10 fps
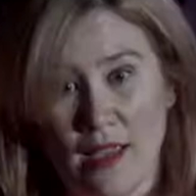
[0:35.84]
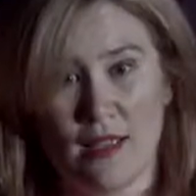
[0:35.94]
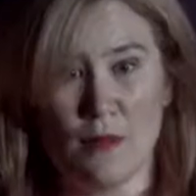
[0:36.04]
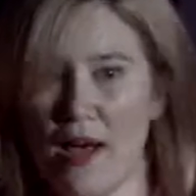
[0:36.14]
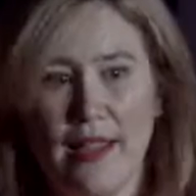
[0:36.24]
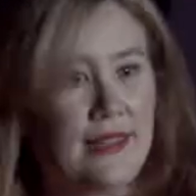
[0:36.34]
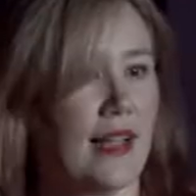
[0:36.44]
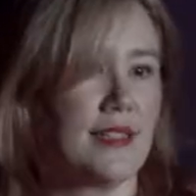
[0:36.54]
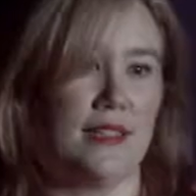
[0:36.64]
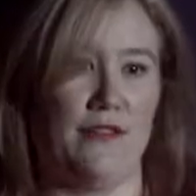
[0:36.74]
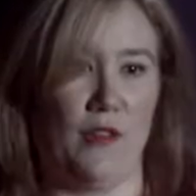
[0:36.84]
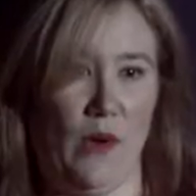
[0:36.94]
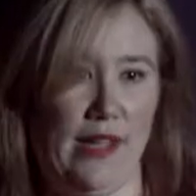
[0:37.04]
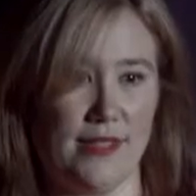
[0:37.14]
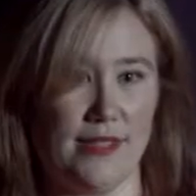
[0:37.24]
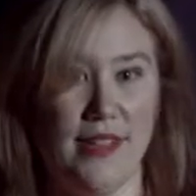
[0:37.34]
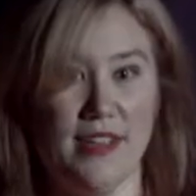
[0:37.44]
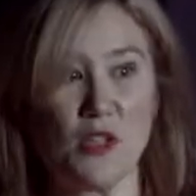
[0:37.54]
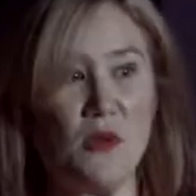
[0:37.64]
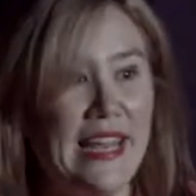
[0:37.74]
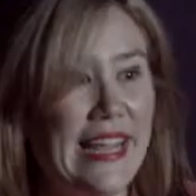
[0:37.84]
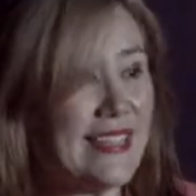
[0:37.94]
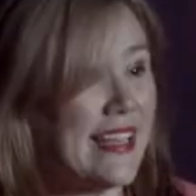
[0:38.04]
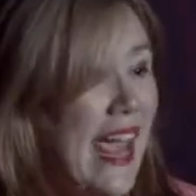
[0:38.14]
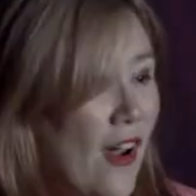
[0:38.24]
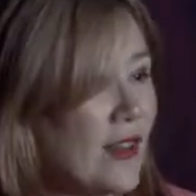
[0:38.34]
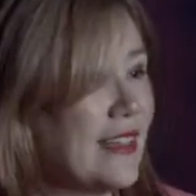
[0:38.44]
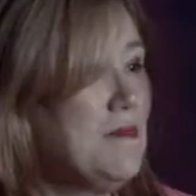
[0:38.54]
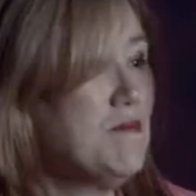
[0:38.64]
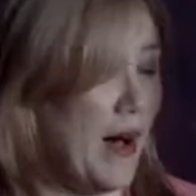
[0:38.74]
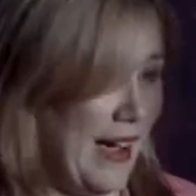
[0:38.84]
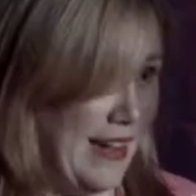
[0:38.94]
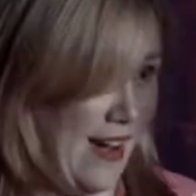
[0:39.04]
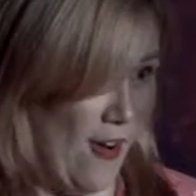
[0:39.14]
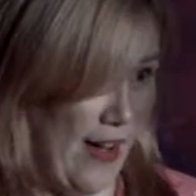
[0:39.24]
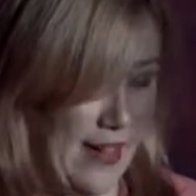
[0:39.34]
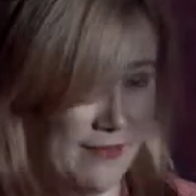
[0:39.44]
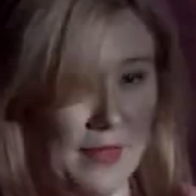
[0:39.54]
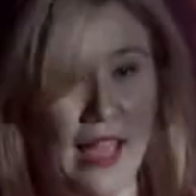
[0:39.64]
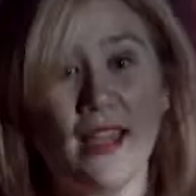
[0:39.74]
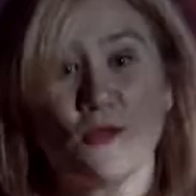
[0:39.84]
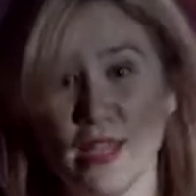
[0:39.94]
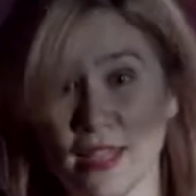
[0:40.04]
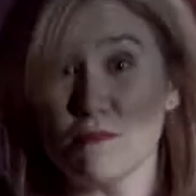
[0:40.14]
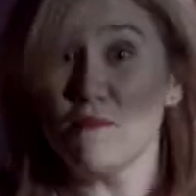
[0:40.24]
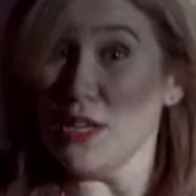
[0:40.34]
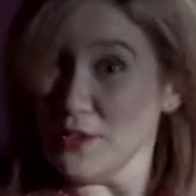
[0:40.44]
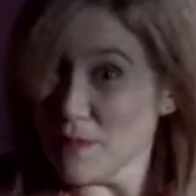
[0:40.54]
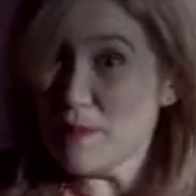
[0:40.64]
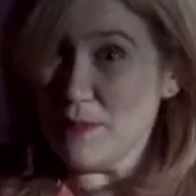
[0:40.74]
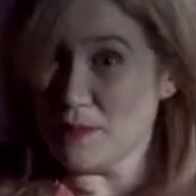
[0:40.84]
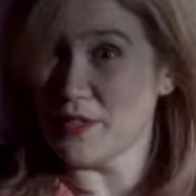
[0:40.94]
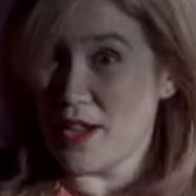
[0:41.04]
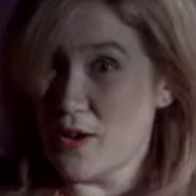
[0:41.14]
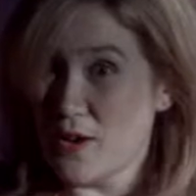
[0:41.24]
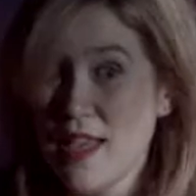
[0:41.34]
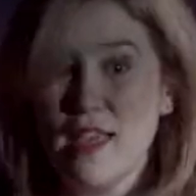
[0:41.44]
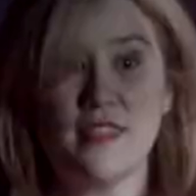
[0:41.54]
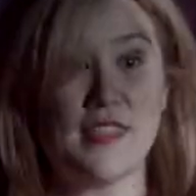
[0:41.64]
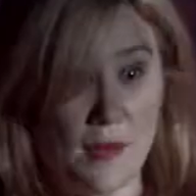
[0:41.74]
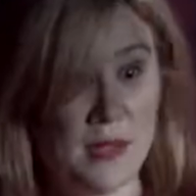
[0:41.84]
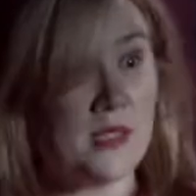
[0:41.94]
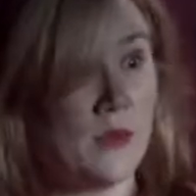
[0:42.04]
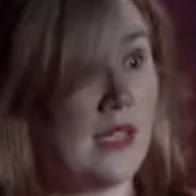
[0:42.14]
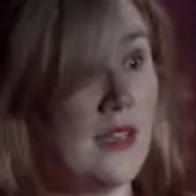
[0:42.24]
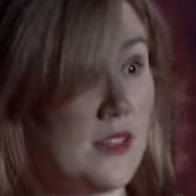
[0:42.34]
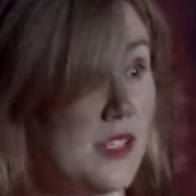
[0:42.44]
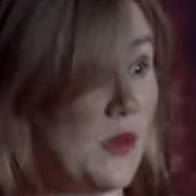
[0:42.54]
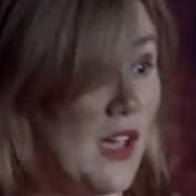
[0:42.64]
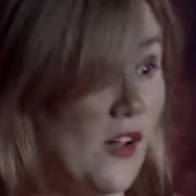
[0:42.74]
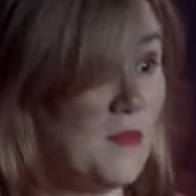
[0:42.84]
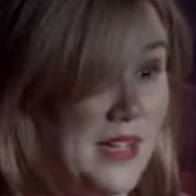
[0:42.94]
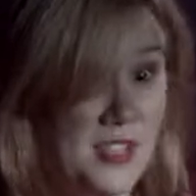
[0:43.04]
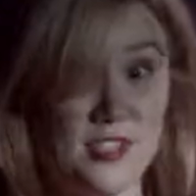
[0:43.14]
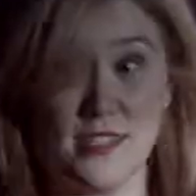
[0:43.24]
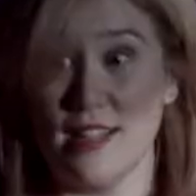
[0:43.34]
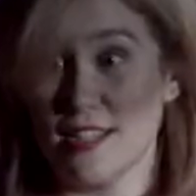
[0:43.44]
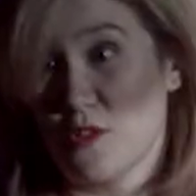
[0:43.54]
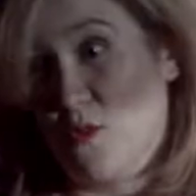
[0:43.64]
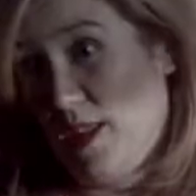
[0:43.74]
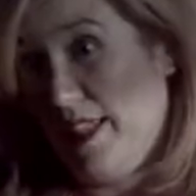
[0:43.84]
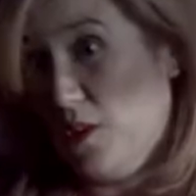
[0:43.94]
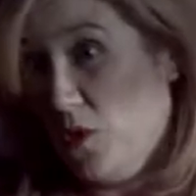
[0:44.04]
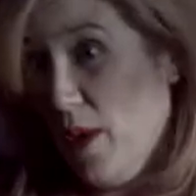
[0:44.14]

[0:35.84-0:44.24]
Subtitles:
combined in lots of different ways. So knitting is inherently binary. And we computer people know that means we can use it to encode messages in lots of really cool